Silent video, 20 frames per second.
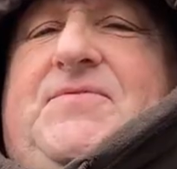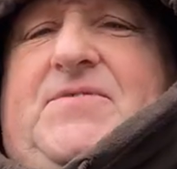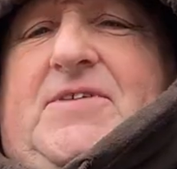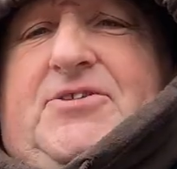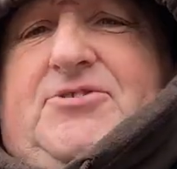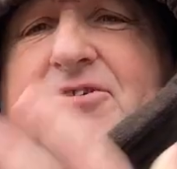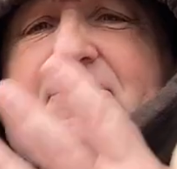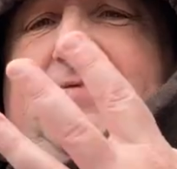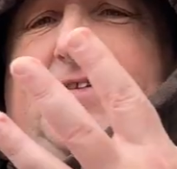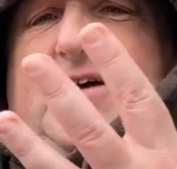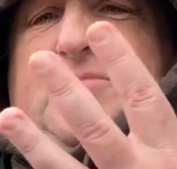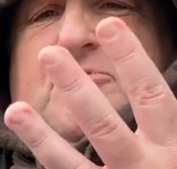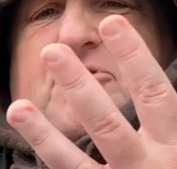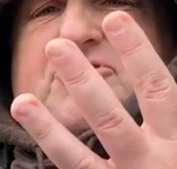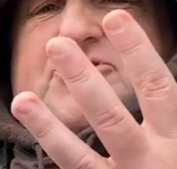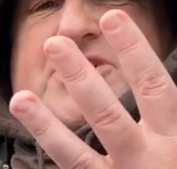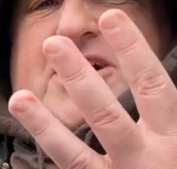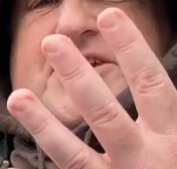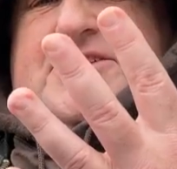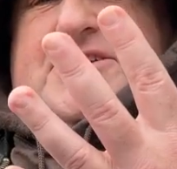I'll do five
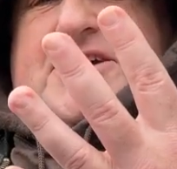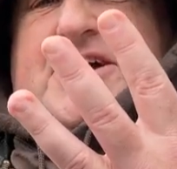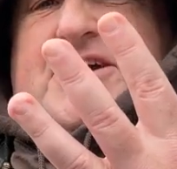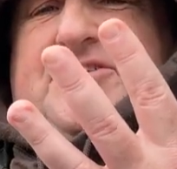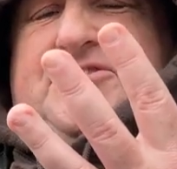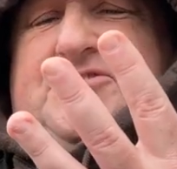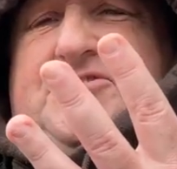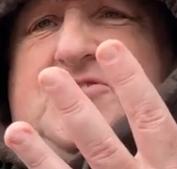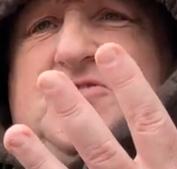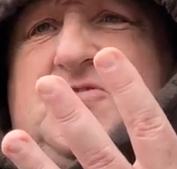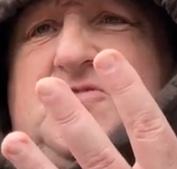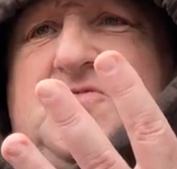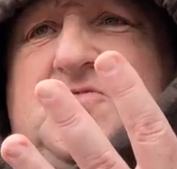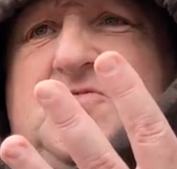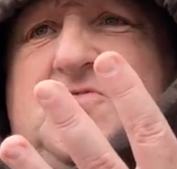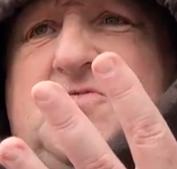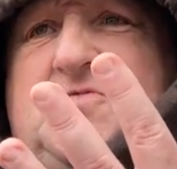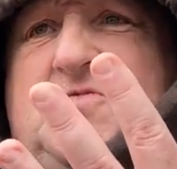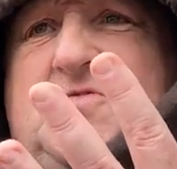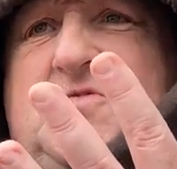more shout outs.
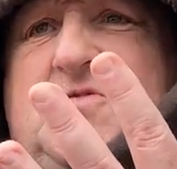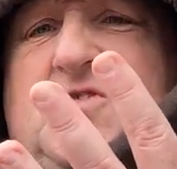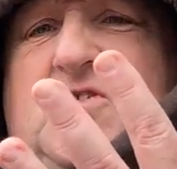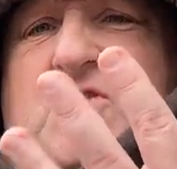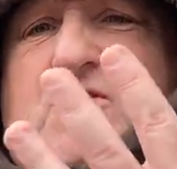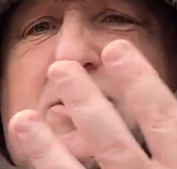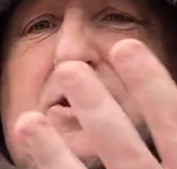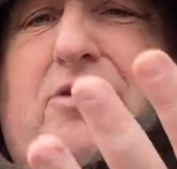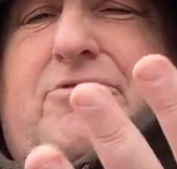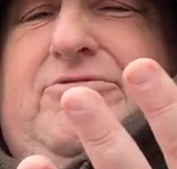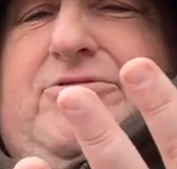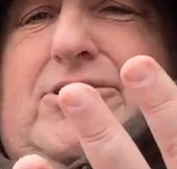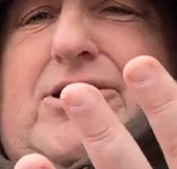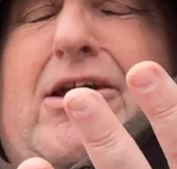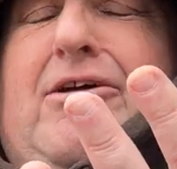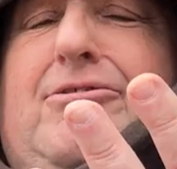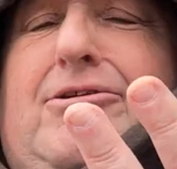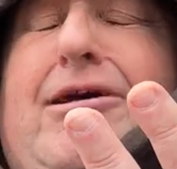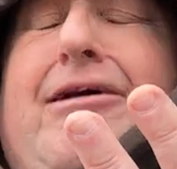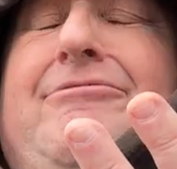
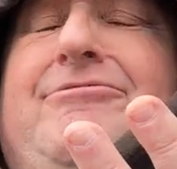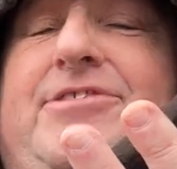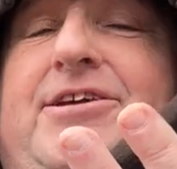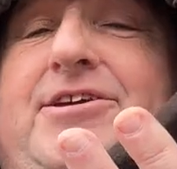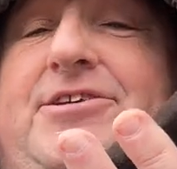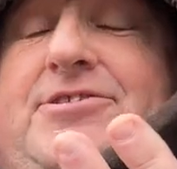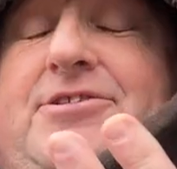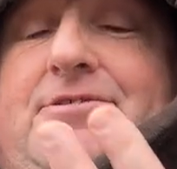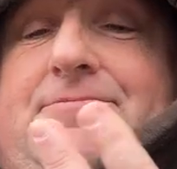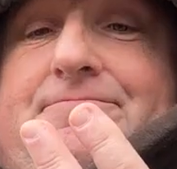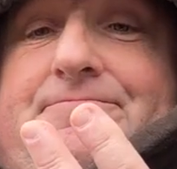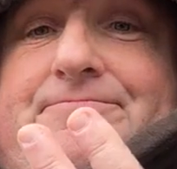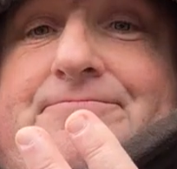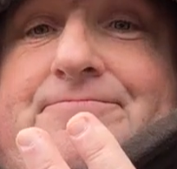Losington.